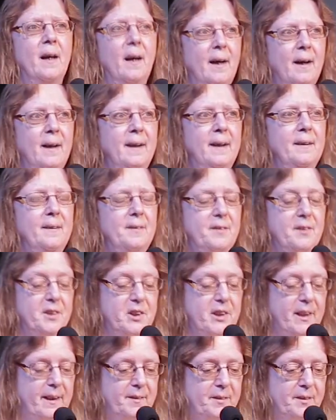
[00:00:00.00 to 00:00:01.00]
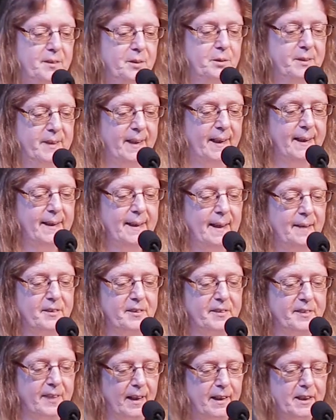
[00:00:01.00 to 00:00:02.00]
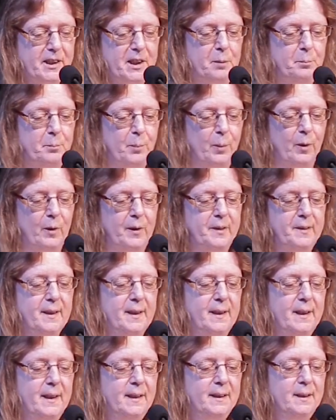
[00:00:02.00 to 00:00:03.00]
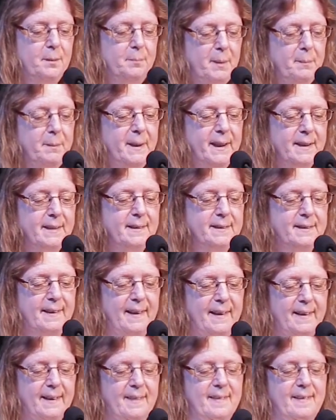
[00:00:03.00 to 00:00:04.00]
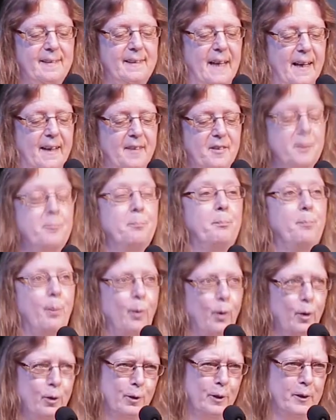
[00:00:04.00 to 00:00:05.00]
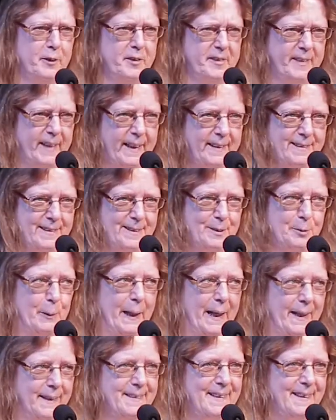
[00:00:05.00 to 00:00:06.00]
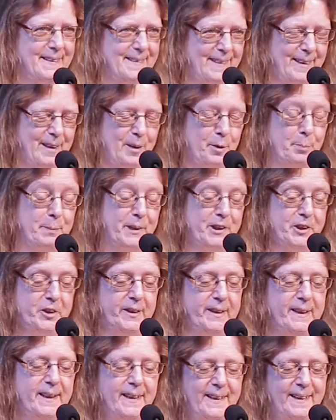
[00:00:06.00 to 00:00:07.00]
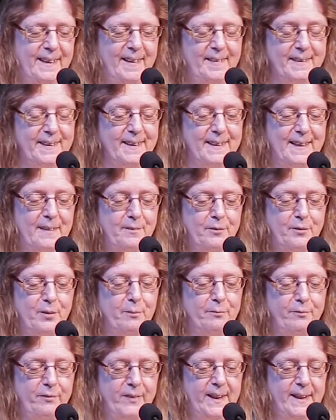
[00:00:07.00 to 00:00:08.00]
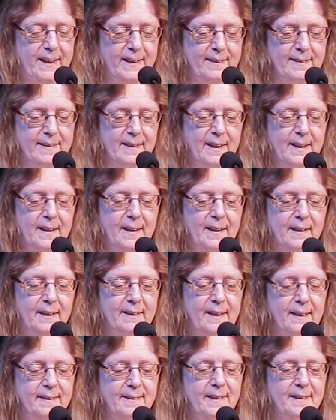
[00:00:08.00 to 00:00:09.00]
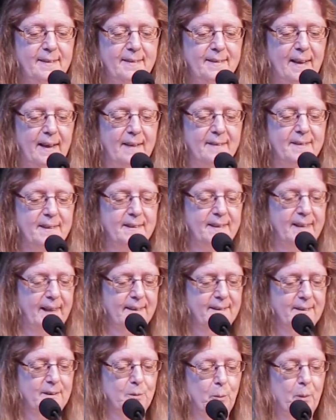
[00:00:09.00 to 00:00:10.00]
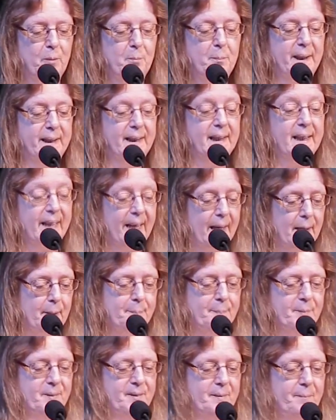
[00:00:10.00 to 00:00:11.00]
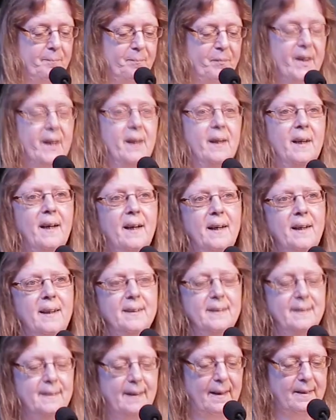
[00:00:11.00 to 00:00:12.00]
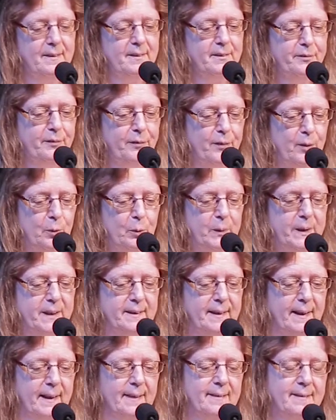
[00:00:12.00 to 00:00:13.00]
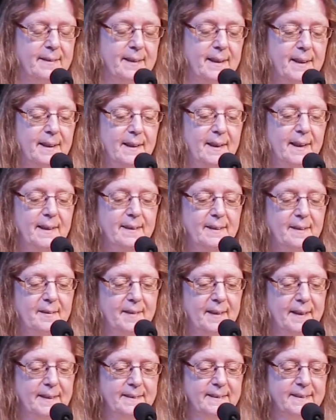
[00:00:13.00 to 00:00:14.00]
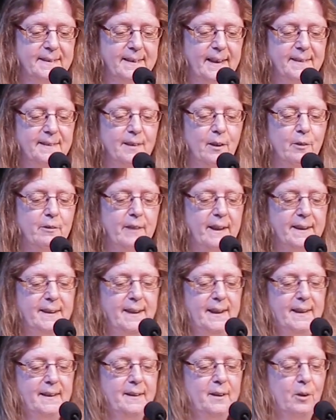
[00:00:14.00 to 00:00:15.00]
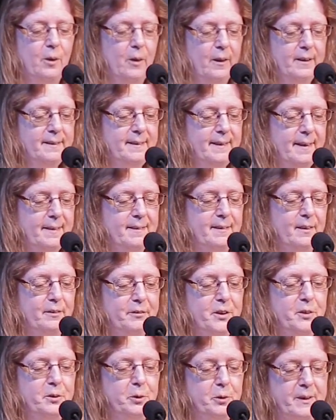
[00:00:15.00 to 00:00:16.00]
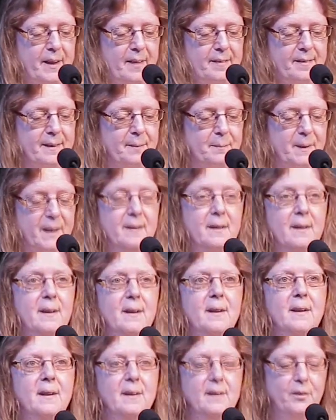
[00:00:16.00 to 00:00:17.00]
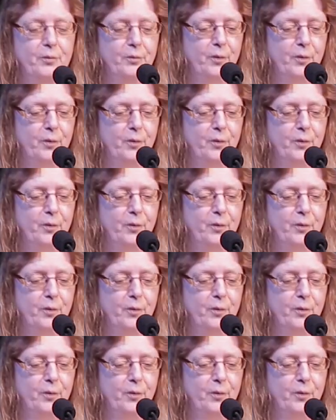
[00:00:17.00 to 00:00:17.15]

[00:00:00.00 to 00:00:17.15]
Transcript: I suggest to take as starting point the biblical text as porous text, we had that expression yesterday from Felix, that is as a text with many gaps, and as a fluid text, in the sense that already in the context of the New Testament, the